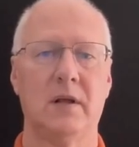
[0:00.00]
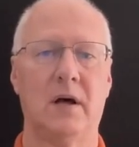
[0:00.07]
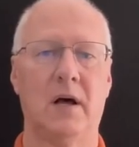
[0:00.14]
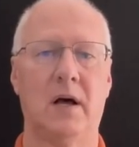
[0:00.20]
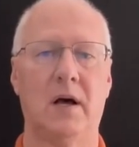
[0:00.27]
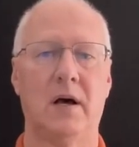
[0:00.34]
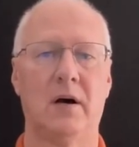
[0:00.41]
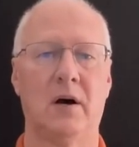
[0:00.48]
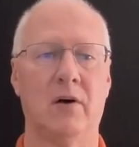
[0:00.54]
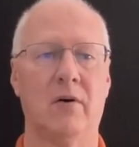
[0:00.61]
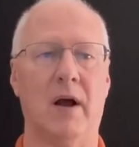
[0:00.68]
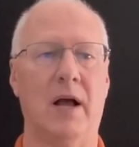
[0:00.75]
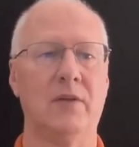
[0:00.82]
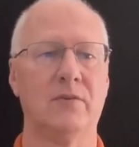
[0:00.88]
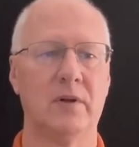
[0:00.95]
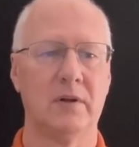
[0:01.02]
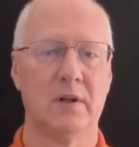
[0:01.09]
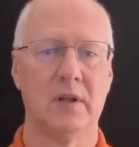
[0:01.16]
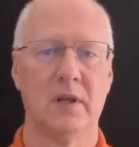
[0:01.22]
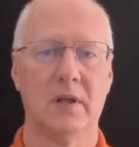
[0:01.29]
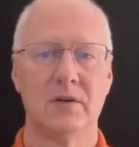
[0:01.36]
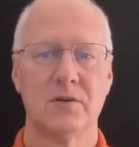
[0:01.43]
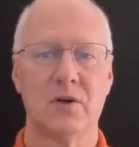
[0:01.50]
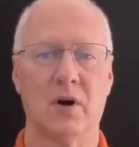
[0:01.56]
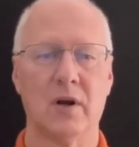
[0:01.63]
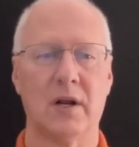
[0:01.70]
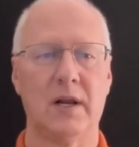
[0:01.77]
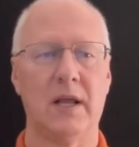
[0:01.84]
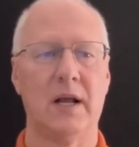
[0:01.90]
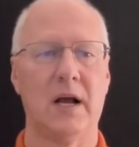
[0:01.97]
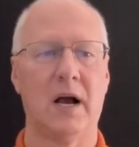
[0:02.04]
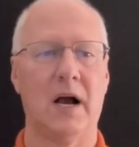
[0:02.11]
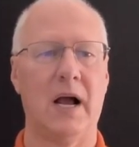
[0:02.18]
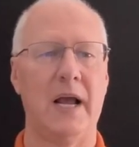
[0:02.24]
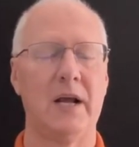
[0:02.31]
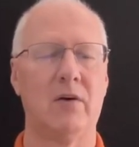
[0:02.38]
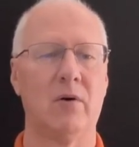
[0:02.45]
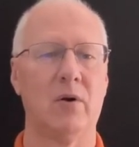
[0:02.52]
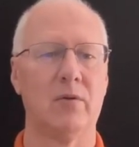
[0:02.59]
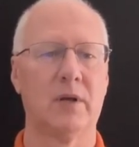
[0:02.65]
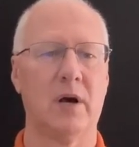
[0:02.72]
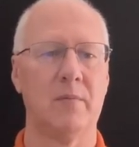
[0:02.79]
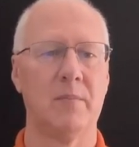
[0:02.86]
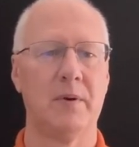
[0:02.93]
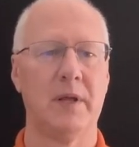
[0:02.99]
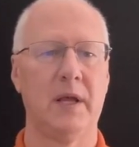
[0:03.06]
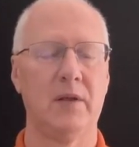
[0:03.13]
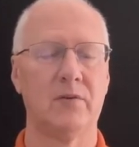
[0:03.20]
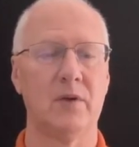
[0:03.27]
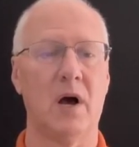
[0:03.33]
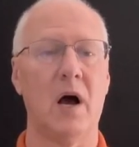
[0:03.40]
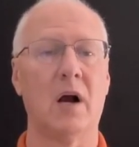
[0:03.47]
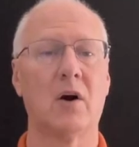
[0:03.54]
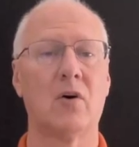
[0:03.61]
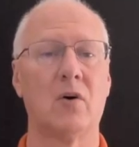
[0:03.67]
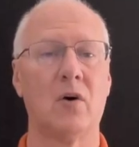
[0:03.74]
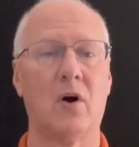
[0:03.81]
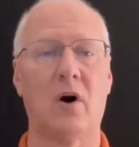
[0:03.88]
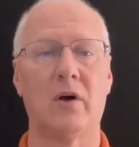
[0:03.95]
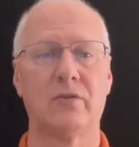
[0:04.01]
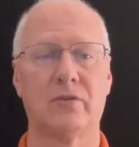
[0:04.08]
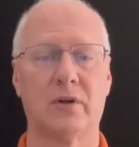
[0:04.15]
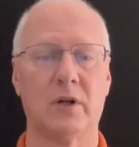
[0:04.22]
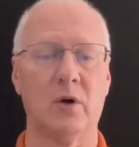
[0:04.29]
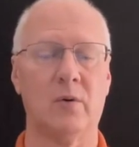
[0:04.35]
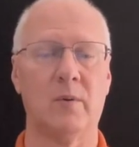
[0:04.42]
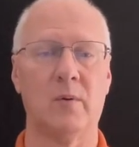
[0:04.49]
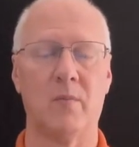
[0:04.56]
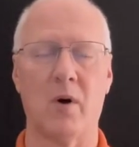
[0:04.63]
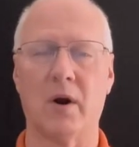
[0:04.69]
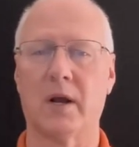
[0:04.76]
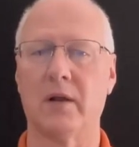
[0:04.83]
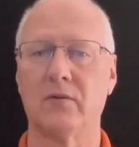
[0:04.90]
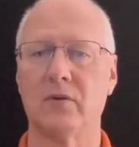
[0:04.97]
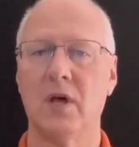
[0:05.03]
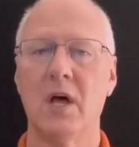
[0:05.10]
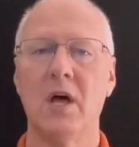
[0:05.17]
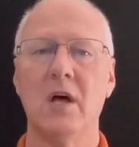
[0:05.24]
uh, horizon, targeting high growth companies across global markets.